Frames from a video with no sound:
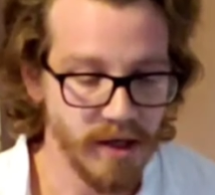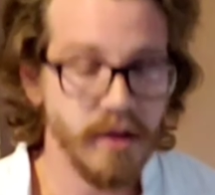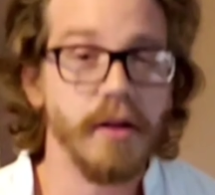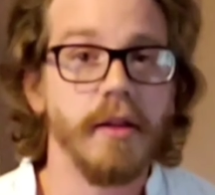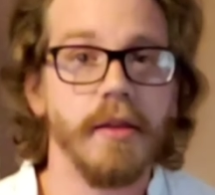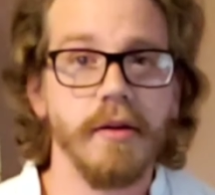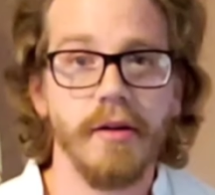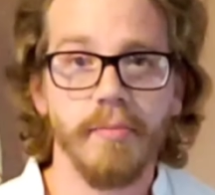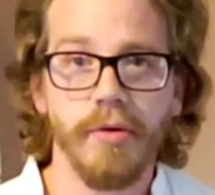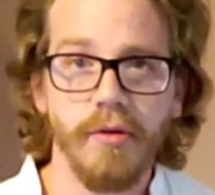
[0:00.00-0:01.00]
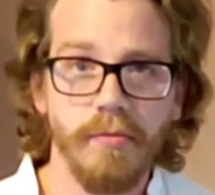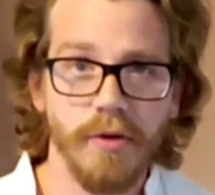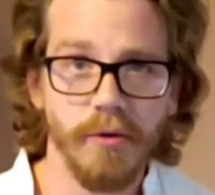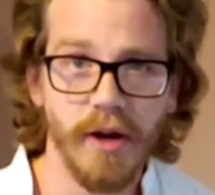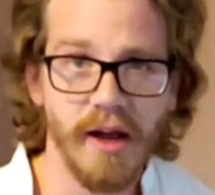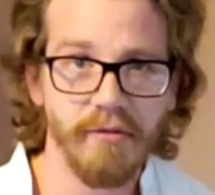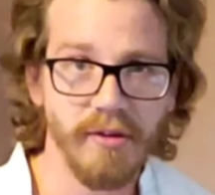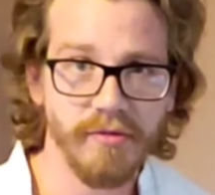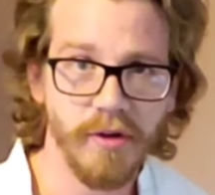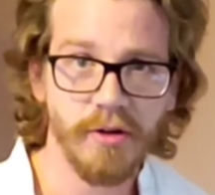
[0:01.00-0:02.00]
In the dimple, you would
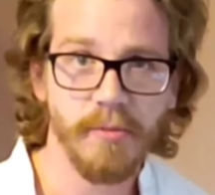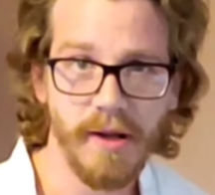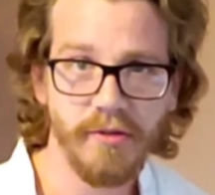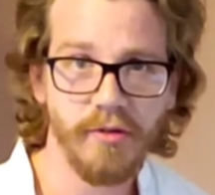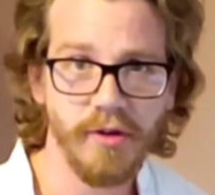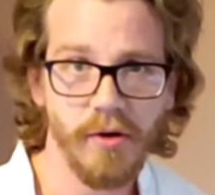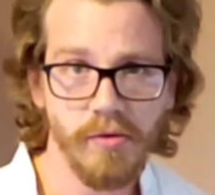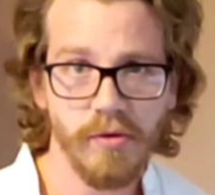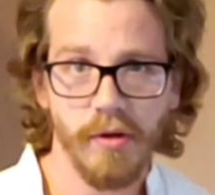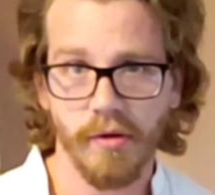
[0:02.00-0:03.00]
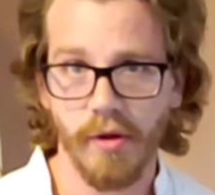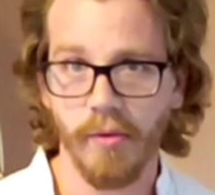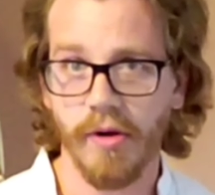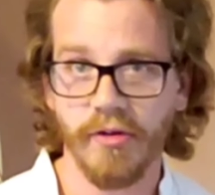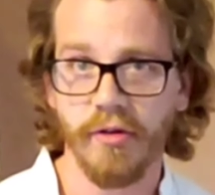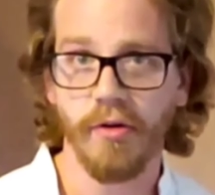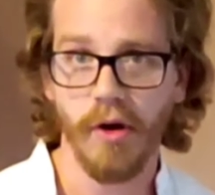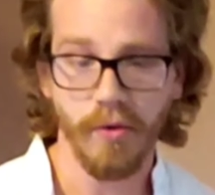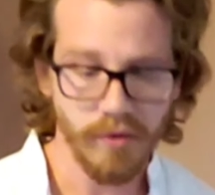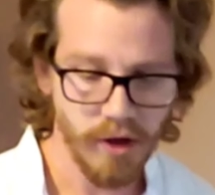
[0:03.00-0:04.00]
have the fundamental note, the lowest
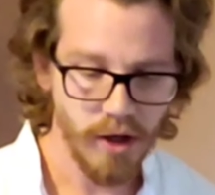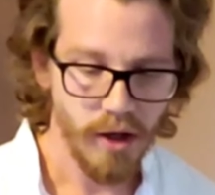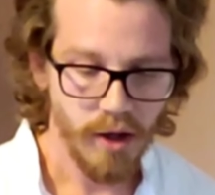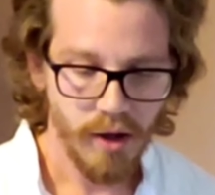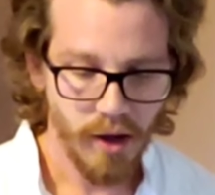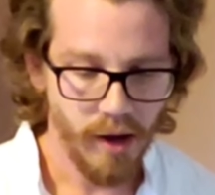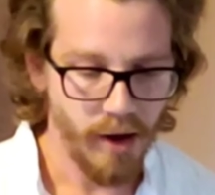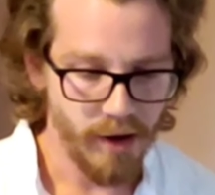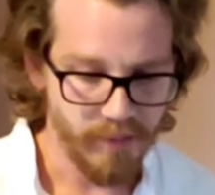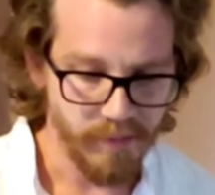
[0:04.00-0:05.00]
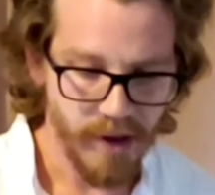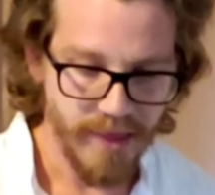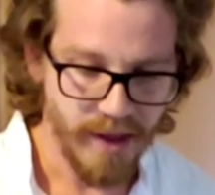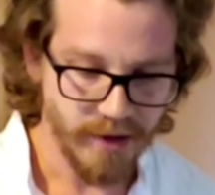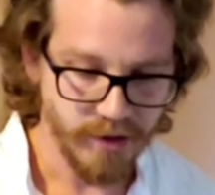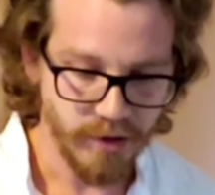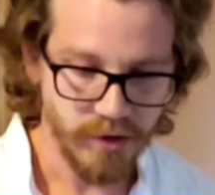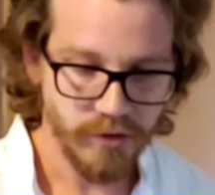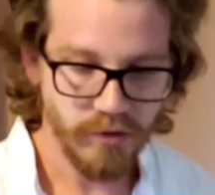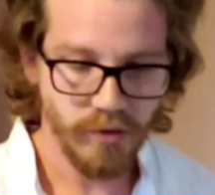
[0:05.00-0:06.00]
note, and then
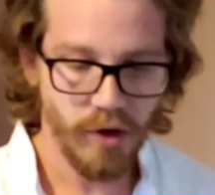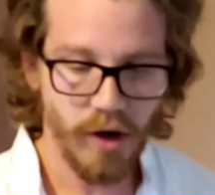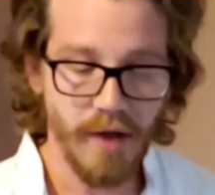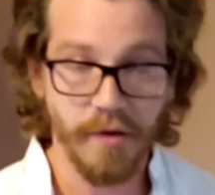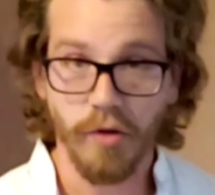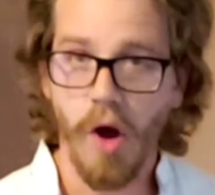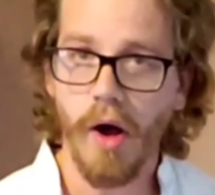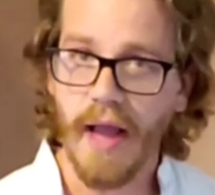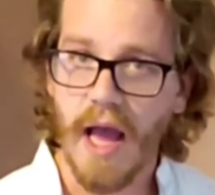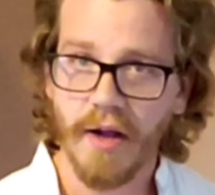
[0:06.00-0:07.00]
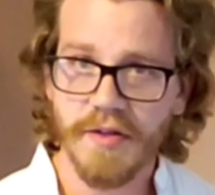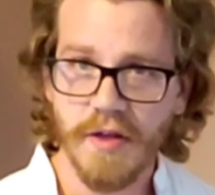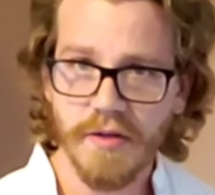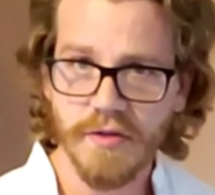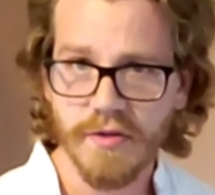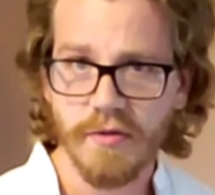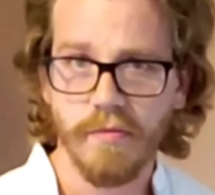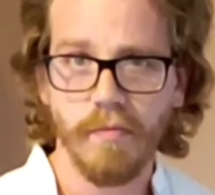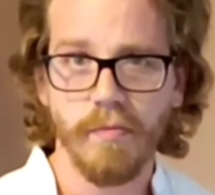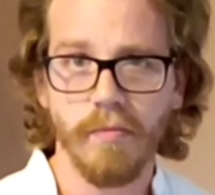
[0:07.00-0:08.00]
on the long axis,
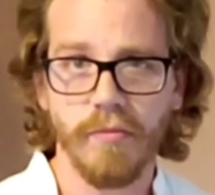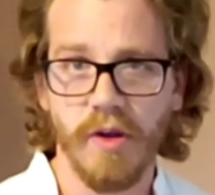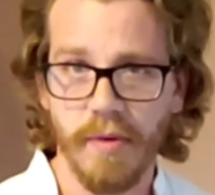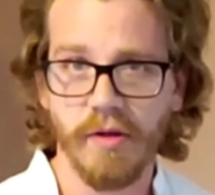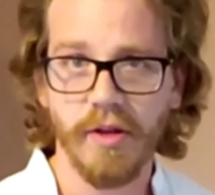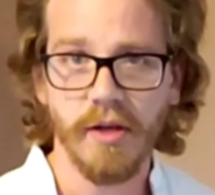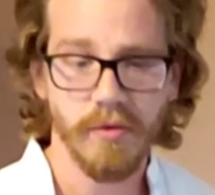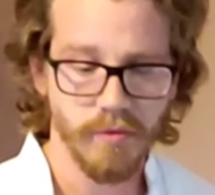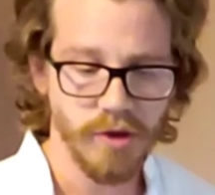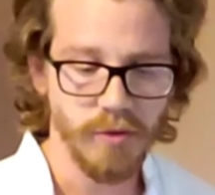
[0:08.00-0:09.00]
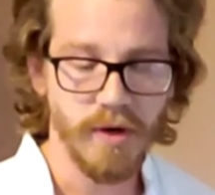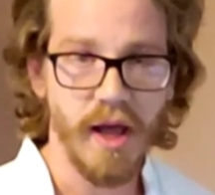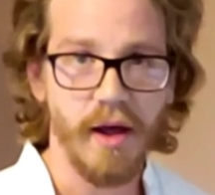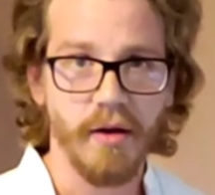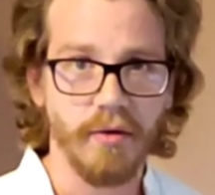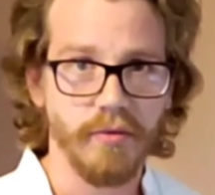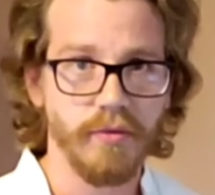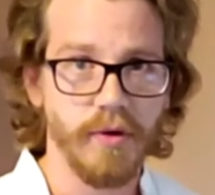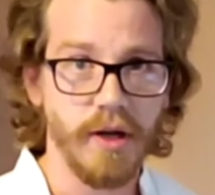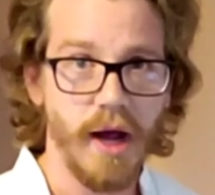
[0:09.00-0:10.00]
typically you would have
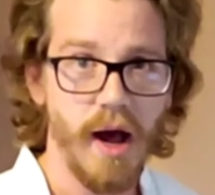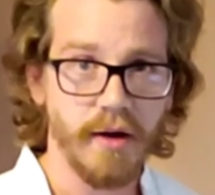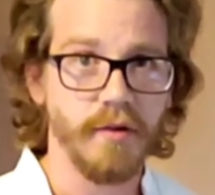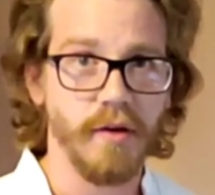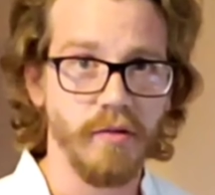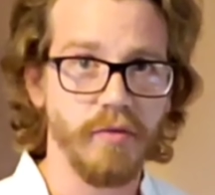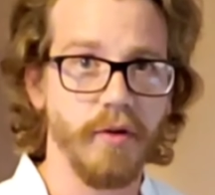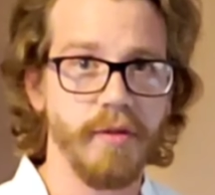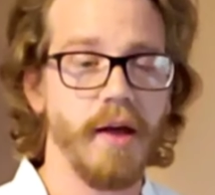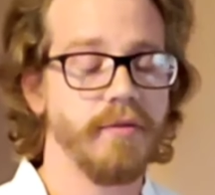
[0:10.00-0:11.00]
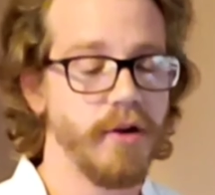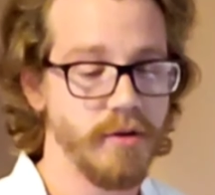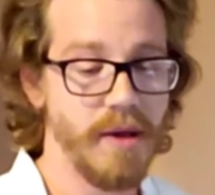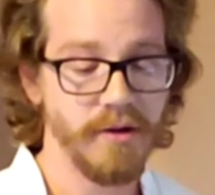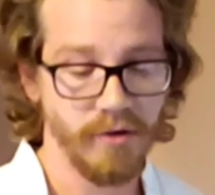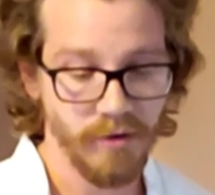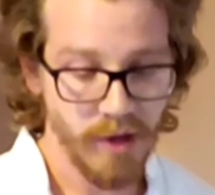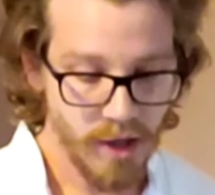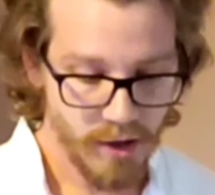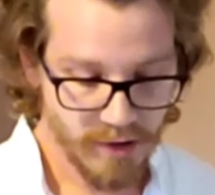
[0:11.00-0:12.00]
an octave of that
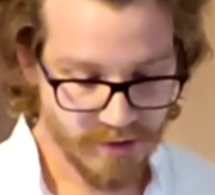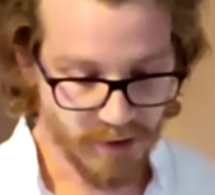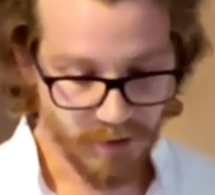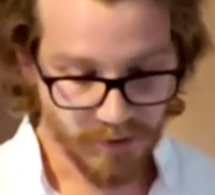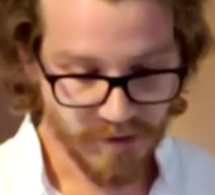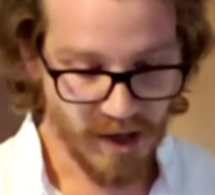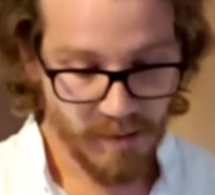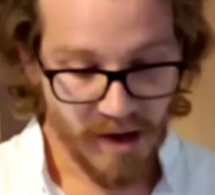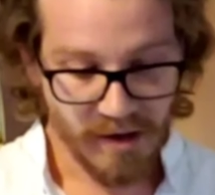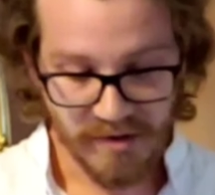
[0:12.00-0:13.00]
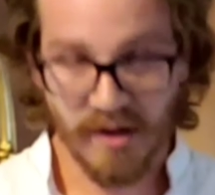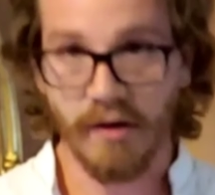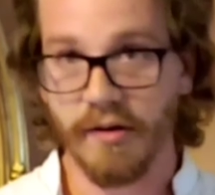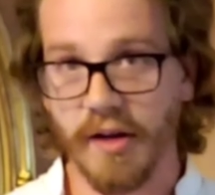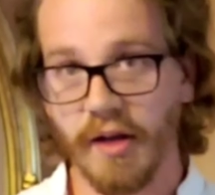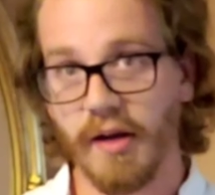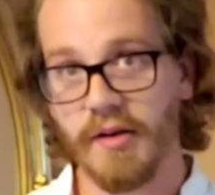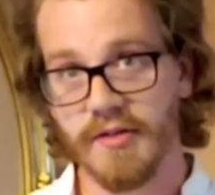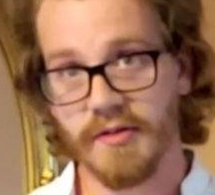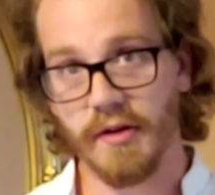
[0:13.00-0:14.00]
fundamental. So say my center ding
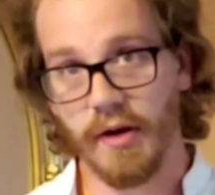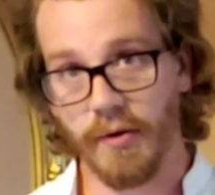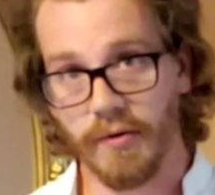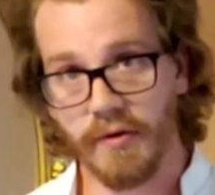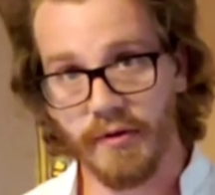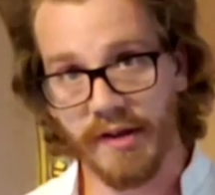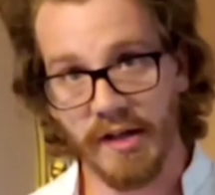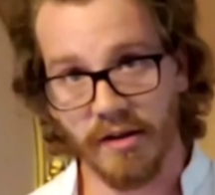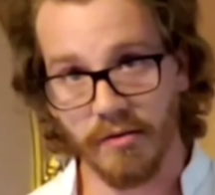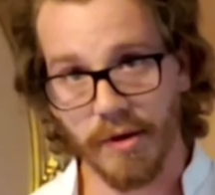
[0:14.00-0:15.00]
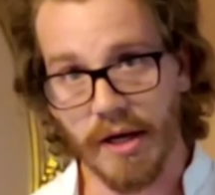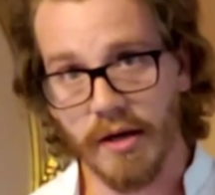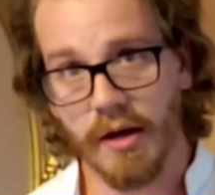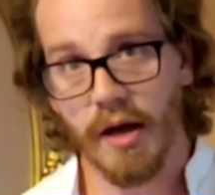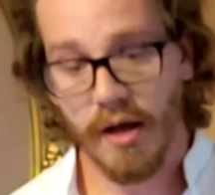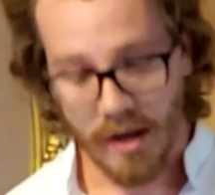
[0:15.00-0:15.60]
is the note D3.